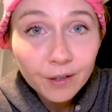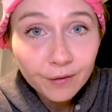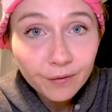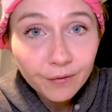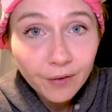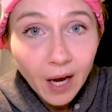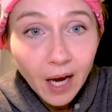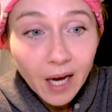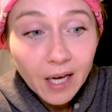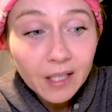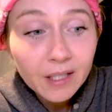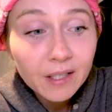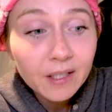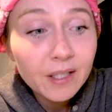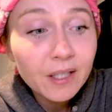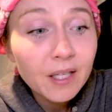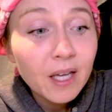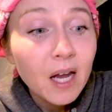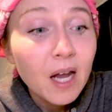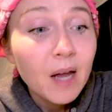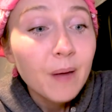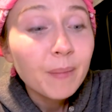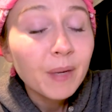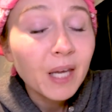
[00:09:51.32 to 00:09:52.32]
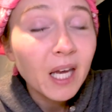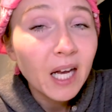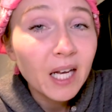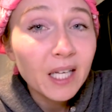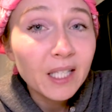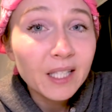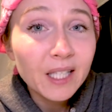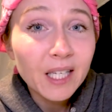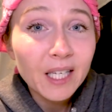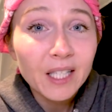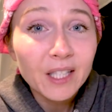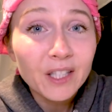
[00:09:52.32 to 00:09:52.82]
their vans
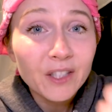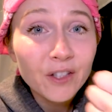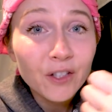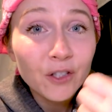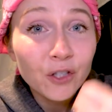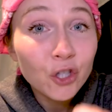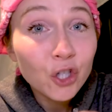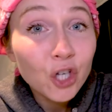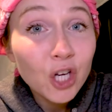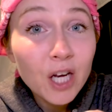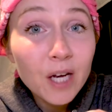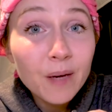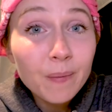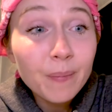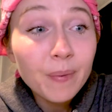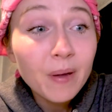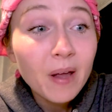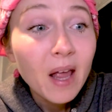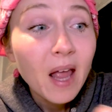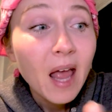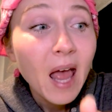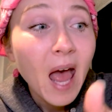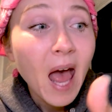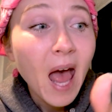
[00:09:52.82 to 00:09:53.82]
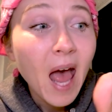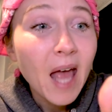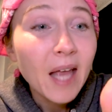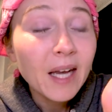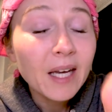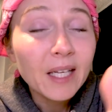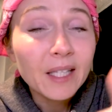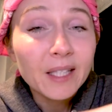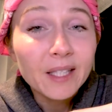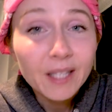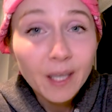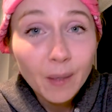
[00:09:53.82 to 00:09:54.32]
because it's cheap
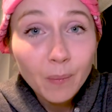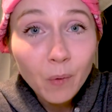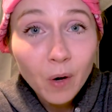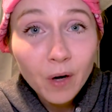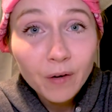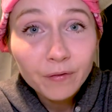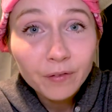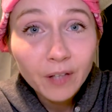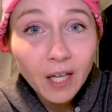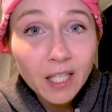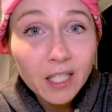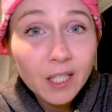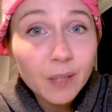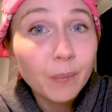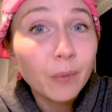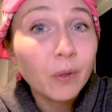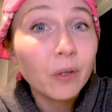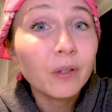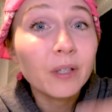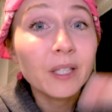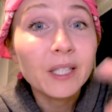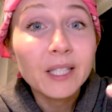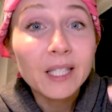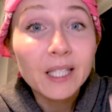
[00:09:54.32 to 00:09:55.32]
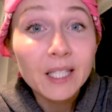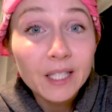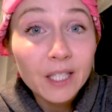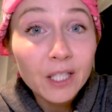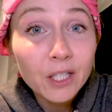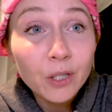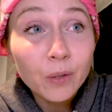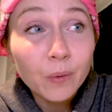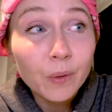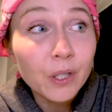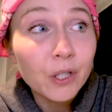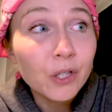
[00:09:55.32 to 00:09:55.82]
and it's somewhat flexible, it's
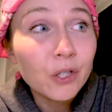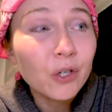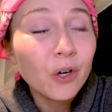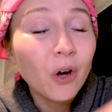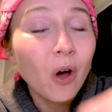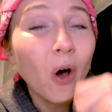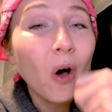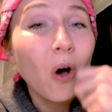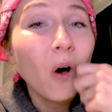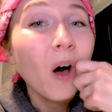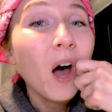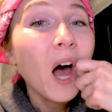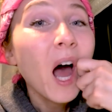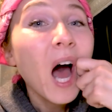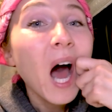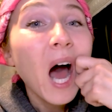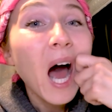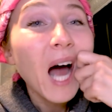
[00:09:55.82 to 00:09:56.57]
easy to install.